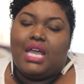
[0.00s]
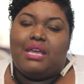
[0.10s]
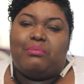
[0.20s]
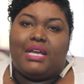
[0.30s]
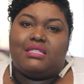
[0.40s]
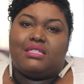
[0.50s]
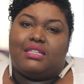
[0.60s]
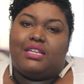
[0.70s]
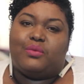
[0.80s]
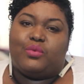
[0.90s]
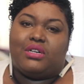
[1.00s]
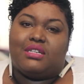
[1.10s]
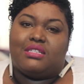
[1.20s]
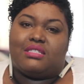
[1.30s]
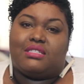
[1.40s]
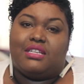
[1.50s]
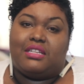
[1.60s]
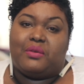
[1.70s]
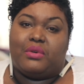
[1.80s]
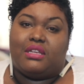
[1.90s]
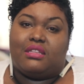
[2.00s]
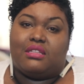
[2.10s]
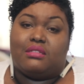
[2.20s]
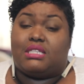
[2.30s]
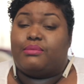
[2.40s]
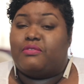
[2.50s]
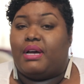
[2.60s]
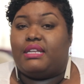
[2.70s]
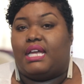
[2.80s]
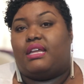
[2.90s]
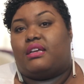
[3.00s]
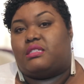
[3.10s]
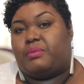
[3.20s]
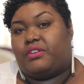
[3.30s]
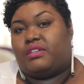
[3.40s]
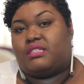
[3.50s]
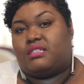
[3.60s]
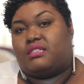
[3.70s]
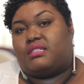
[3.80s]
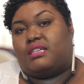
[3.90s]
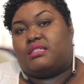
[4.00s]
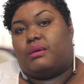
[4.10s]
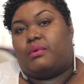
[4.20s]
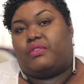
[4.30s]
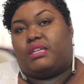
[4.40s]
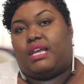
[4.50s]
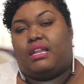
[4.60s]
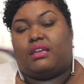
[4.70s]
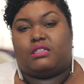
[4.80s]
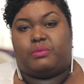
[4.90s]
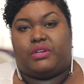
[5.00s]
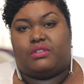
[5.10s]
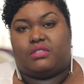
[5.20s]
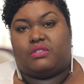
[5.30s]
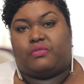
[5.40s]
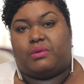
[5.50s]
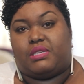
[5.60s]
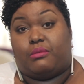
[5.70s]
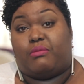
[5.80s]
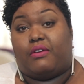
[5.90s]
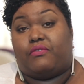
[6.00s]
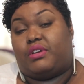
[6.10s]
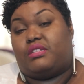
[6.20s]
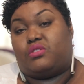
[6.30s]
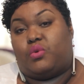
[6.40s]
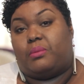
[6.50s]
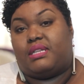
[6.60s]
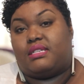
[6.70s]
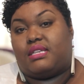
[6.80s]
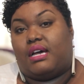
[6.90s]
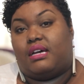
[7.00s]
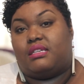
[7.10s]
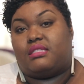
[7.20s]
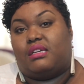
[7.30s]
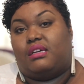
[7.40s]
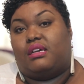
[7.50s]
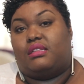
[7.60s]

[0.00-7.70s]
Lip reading: It basically was dealing with some of my dating experiences and some of the dating experiences from some of my friends who are plus size.